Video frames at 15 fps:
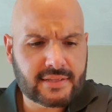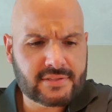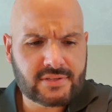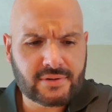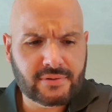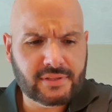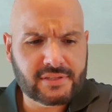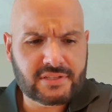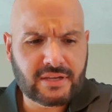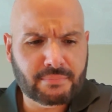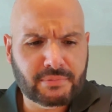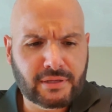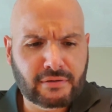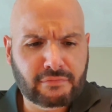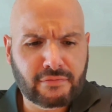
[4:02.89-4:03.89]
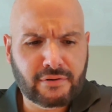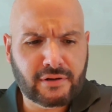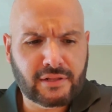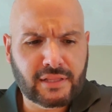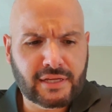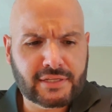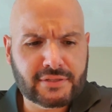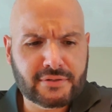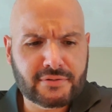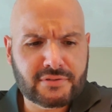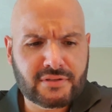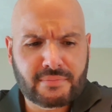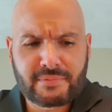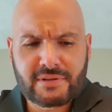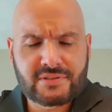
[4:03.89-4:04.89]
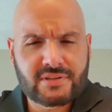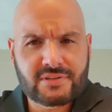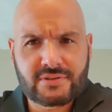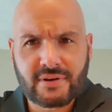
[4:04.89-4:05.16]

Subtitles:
certainly something for a collector or somebody's just